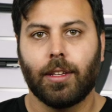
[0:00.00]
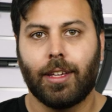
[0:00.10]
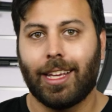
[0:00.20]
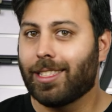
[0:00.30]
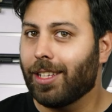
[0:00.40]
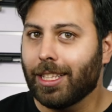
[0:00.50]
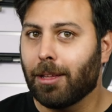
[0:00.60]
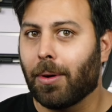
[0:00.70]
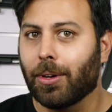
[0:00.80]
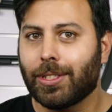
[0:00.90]
Inside the
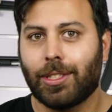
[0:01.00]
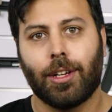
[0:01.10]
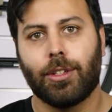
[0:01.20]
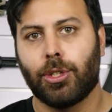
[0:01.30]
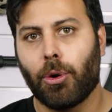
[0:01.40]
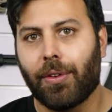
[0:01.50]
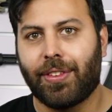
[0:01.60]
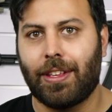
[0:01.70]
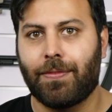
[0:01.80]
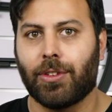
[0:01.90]
box, you'll
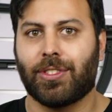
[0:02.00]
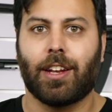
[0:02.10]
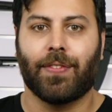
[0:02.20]
receive your set of